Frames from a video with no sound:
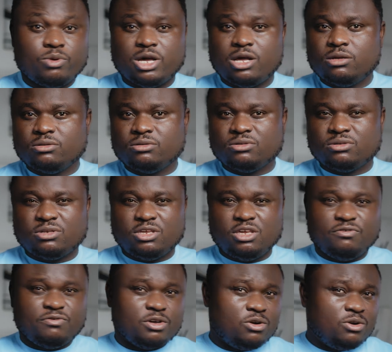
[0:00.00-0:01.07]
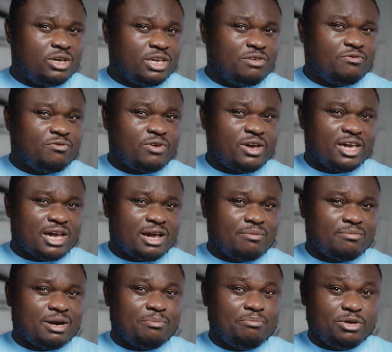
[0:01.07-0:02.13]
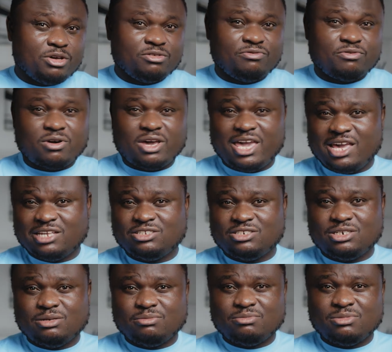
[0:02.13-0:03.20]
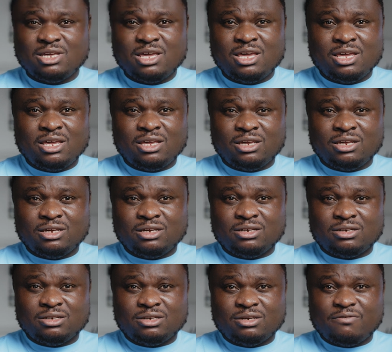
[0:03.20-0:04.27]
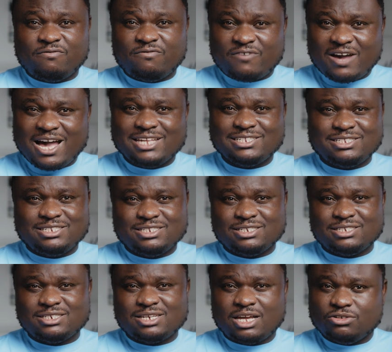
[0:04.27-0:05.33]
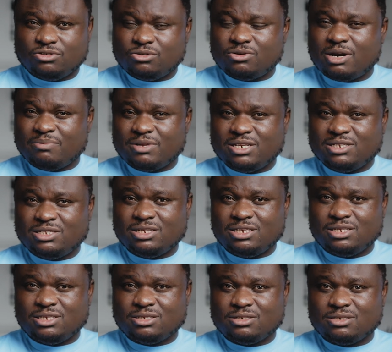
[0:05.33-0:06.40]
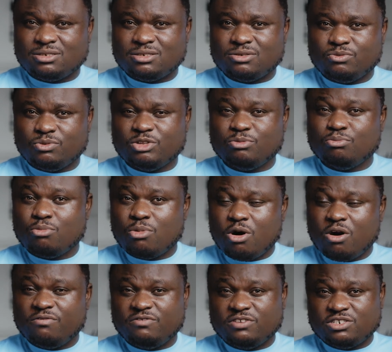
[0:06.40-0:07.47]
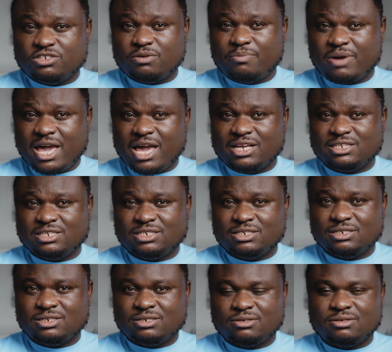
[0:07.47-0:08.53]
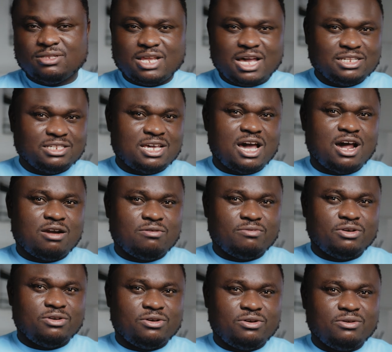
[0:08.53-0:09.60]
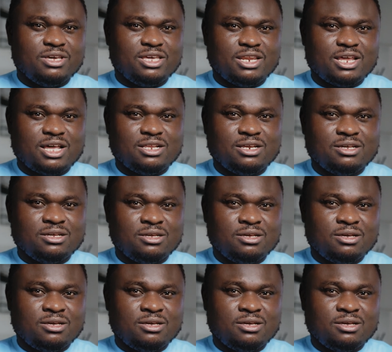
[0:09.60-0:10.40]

Well, if you're looking for a camera built for extreme, fast, and durability with more feature packed, that's the R1 you're looking at,